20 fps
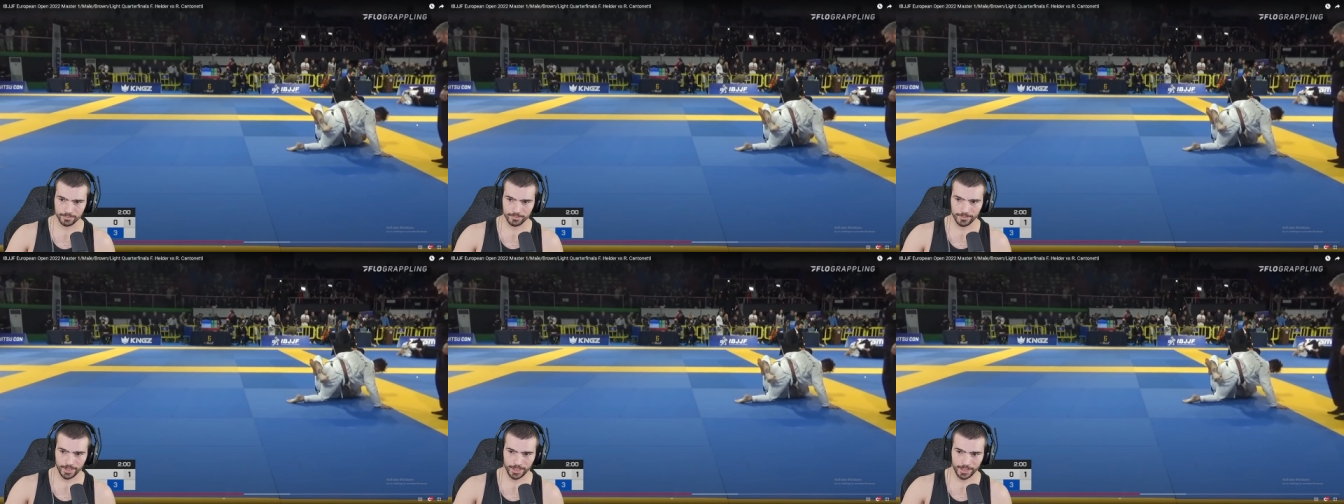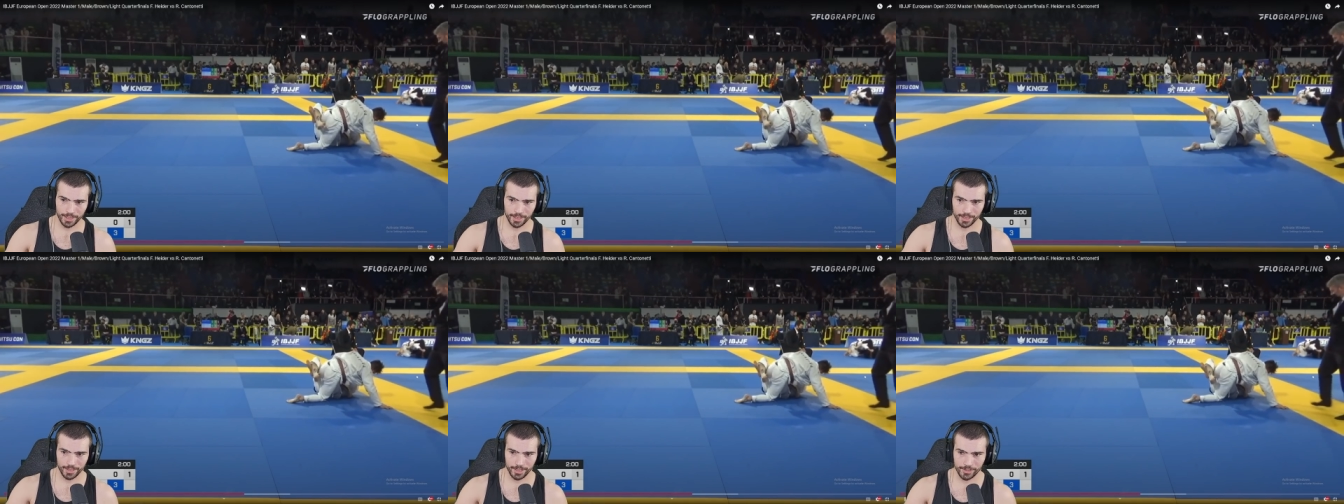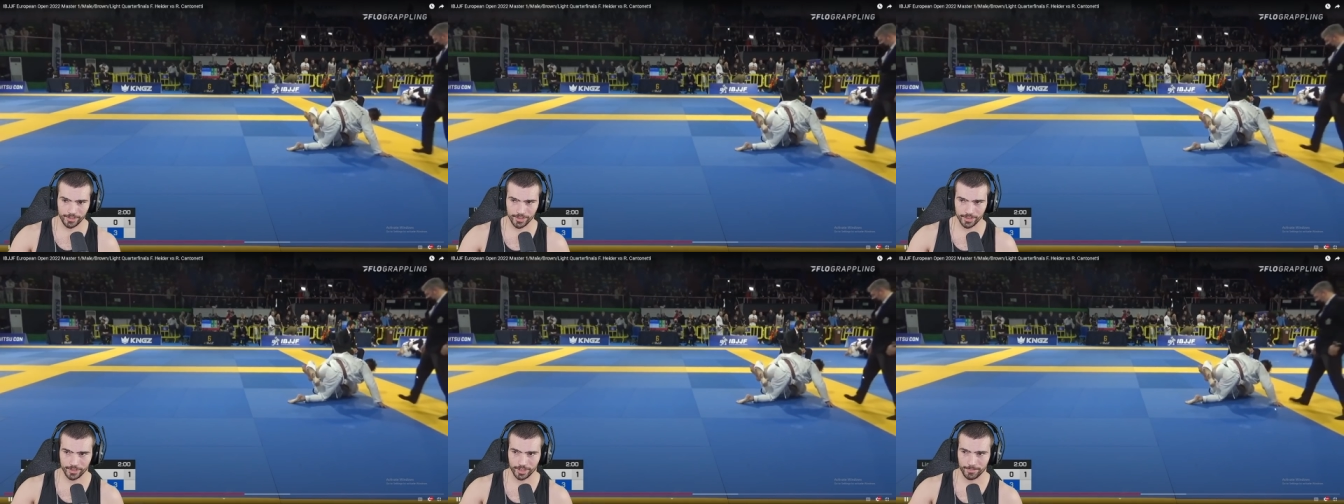And
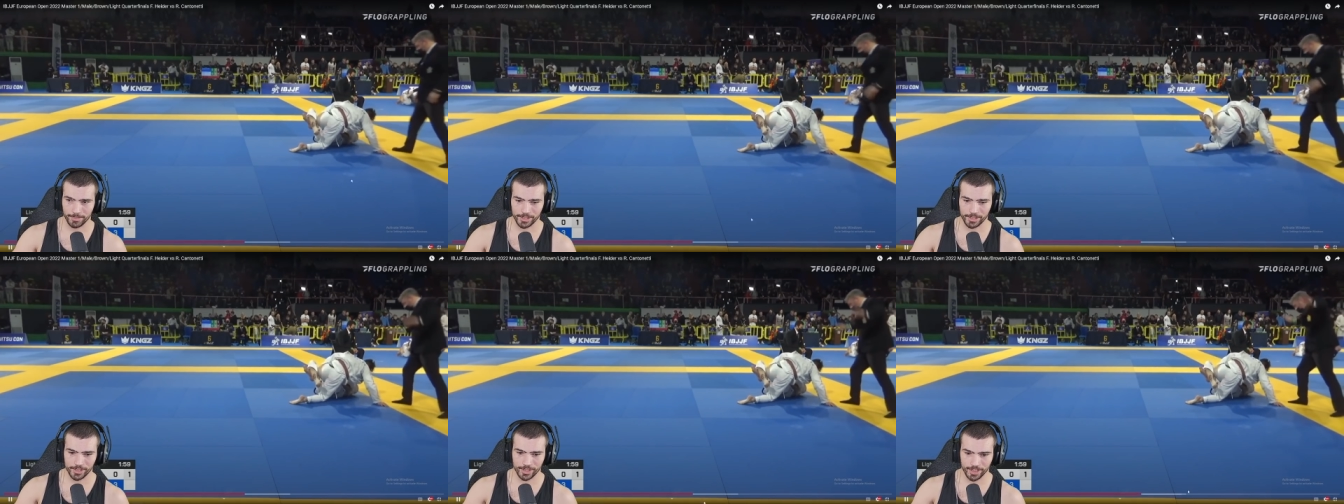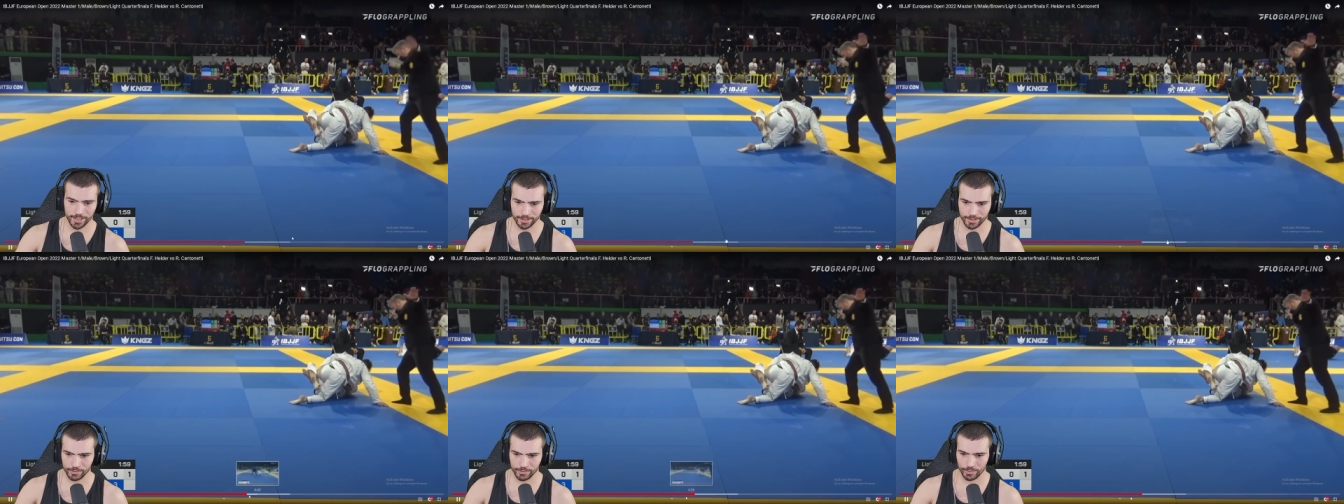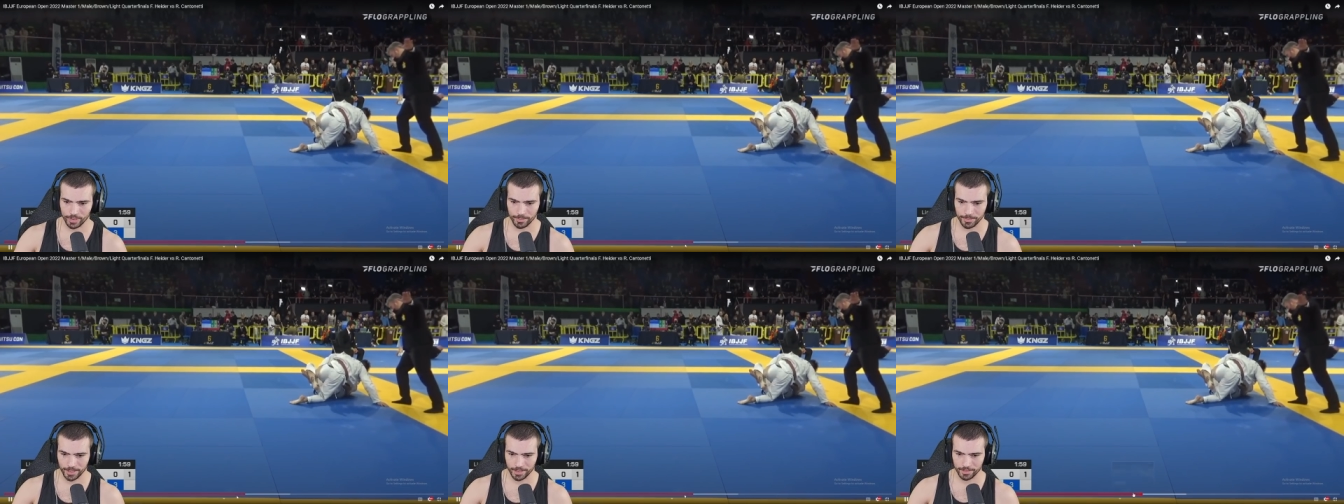he's on top. He's going to get the
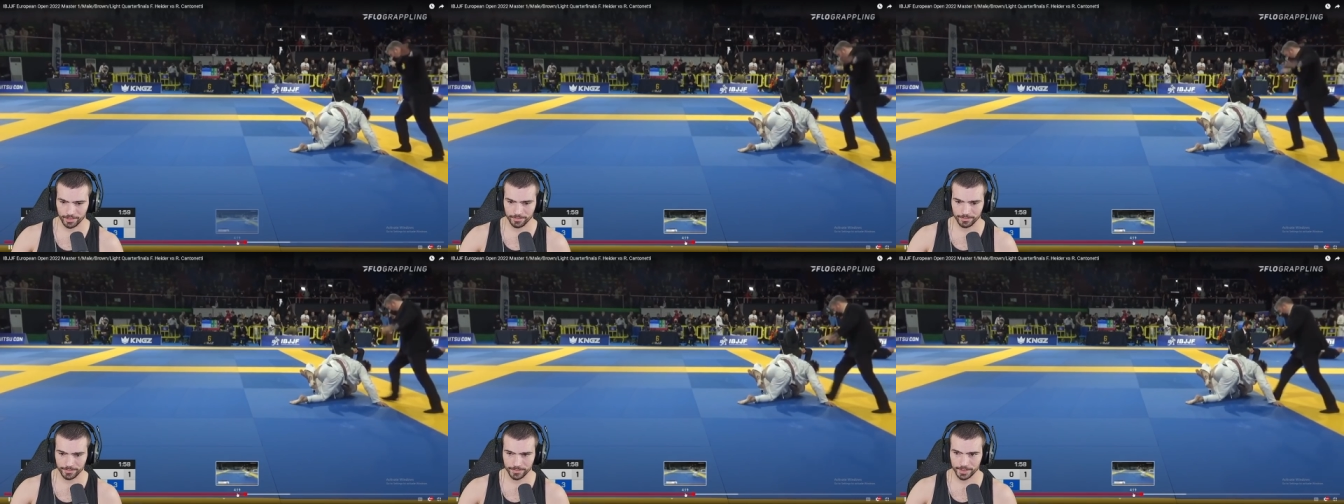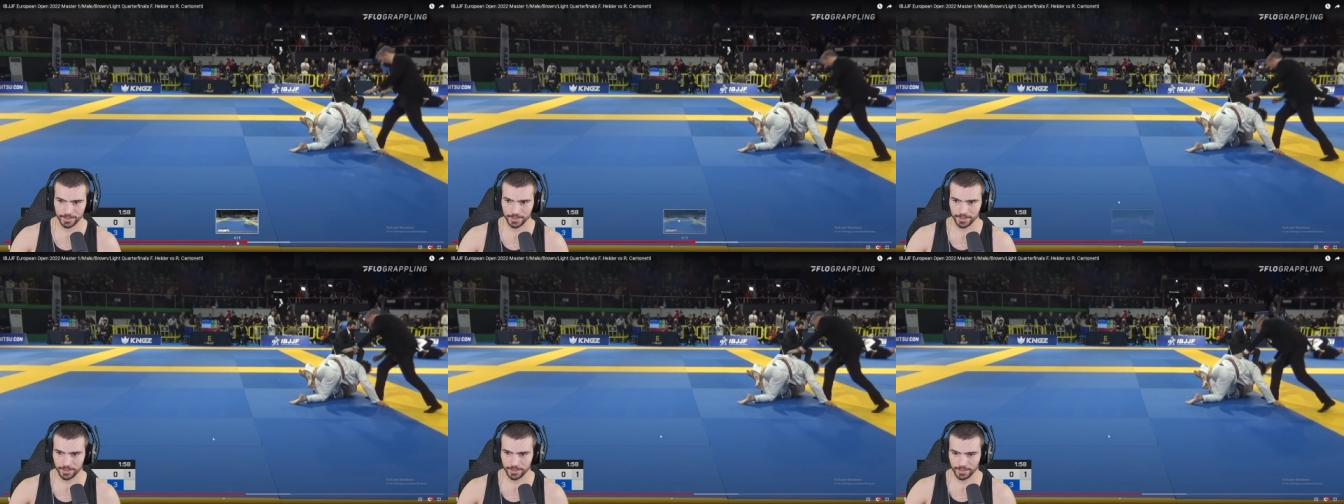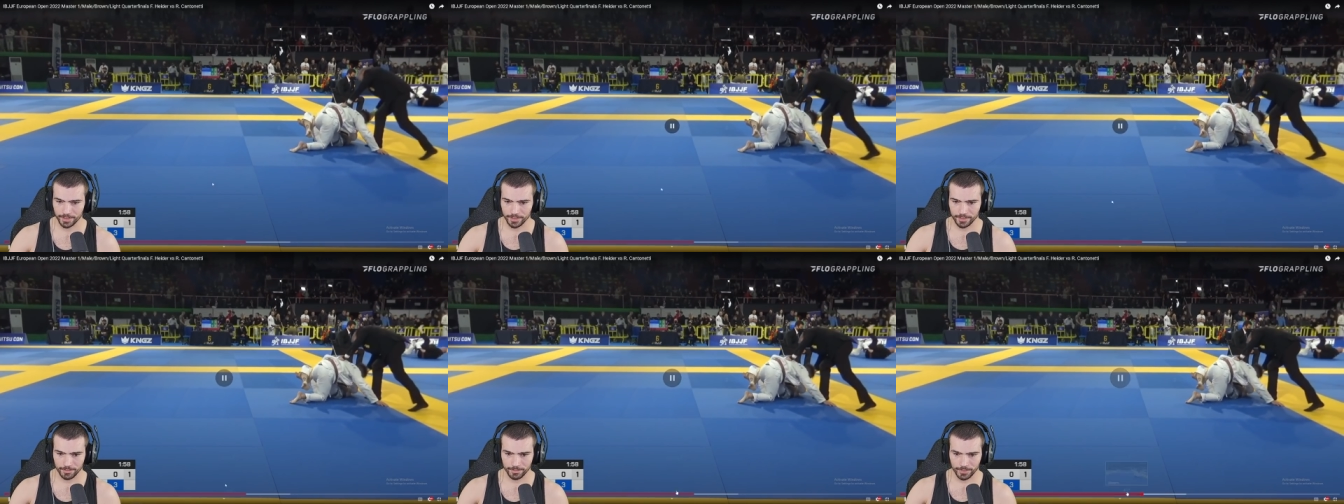sweep now.
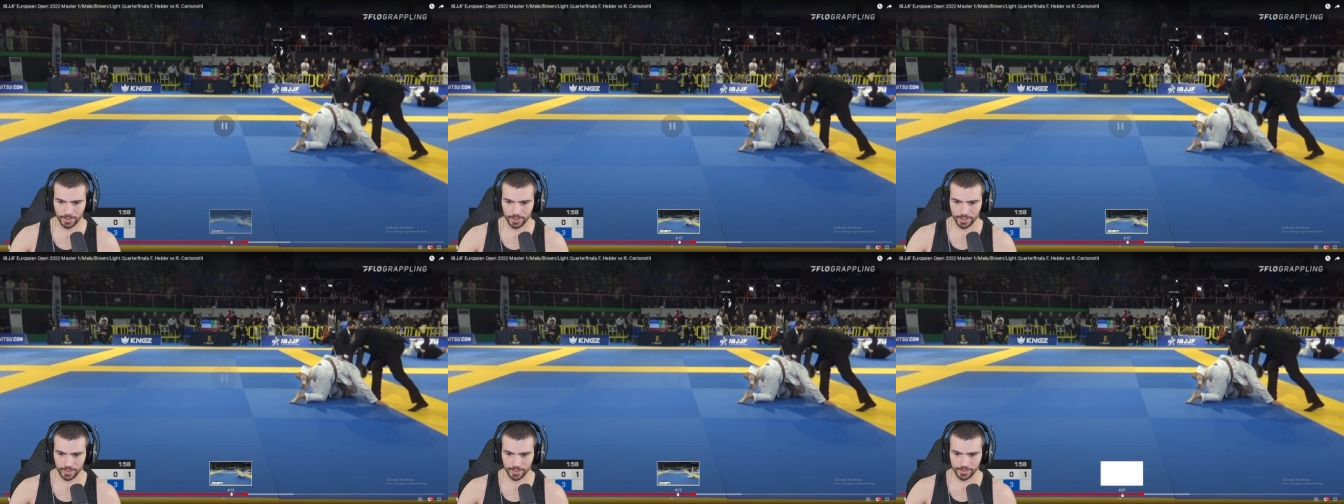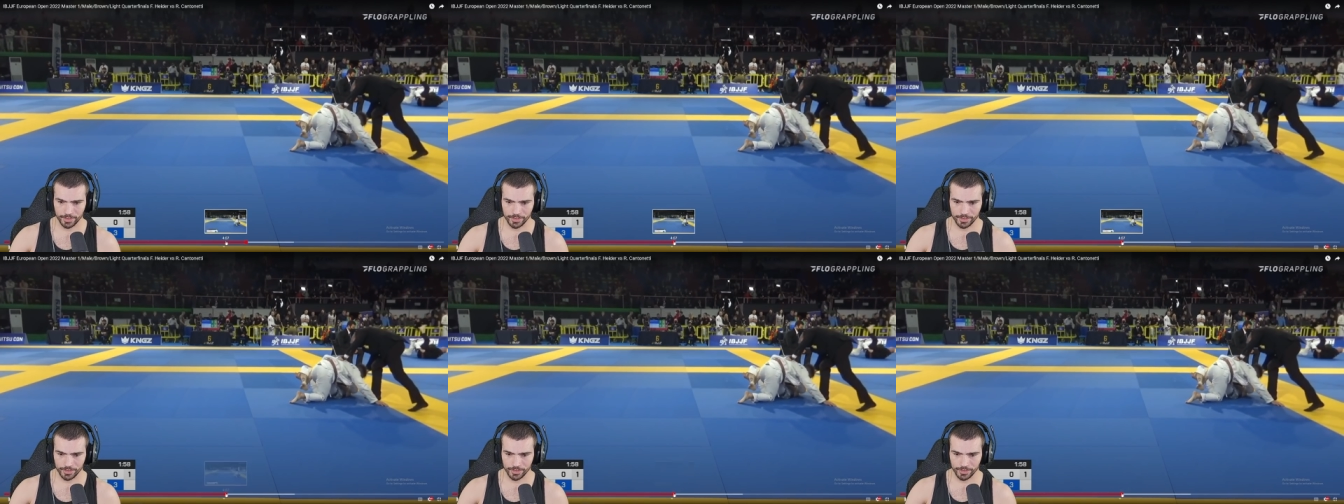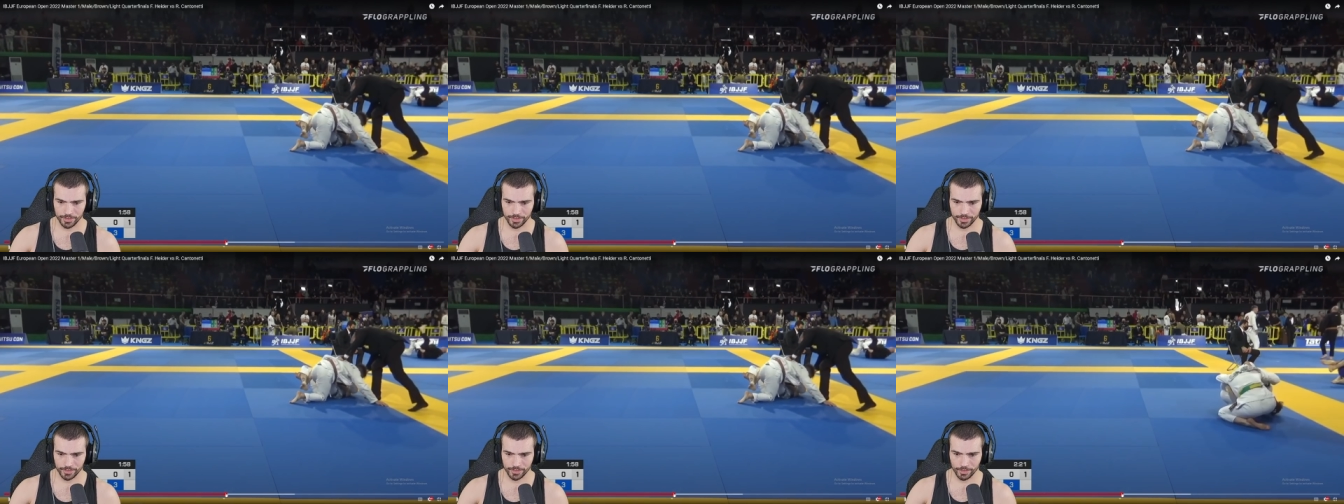
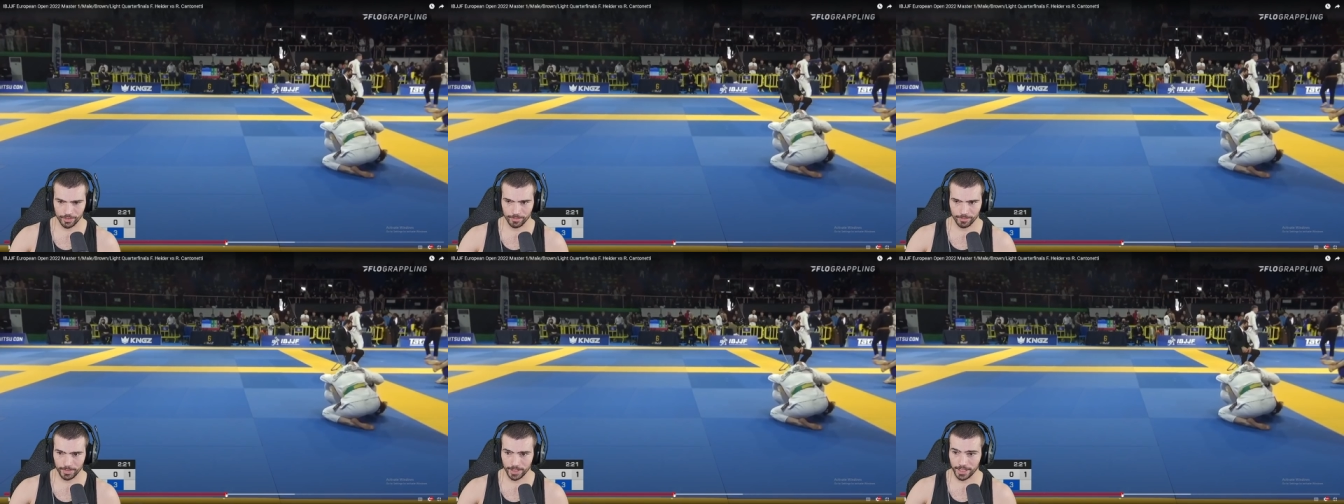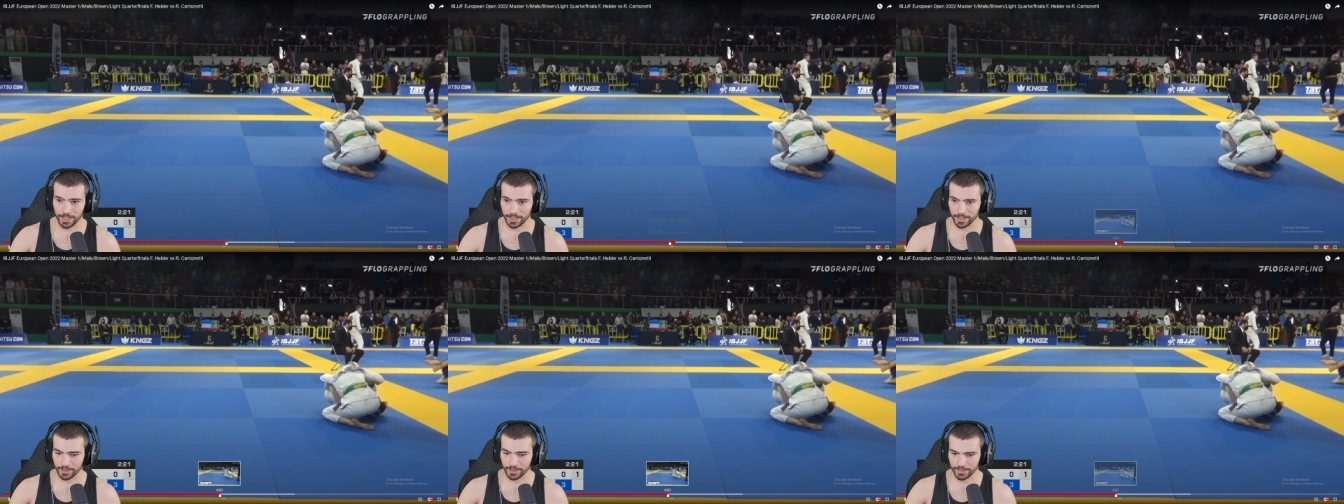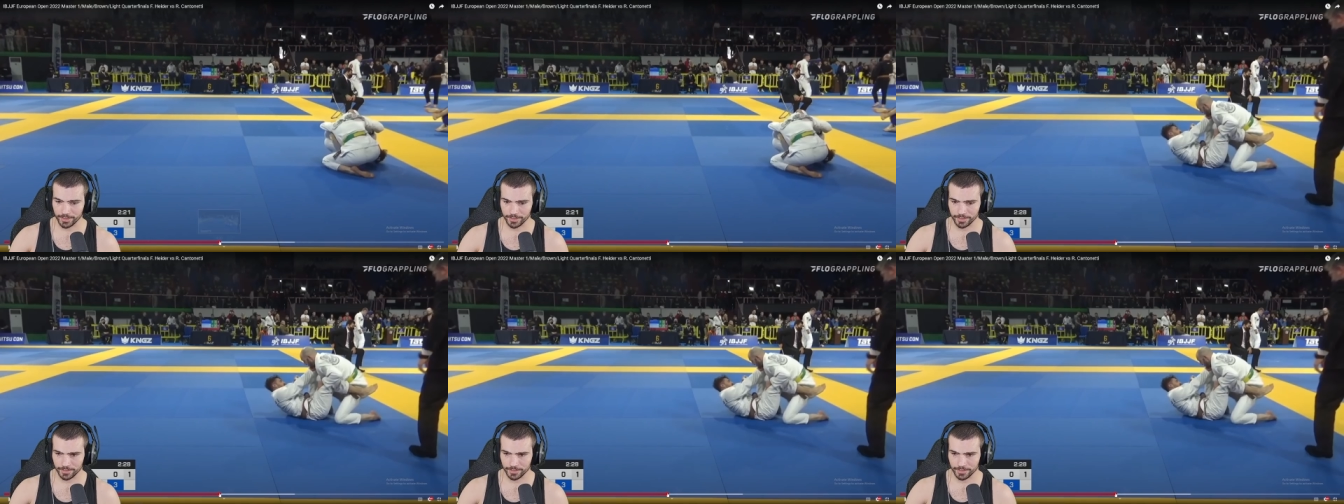Pause. Let's go back.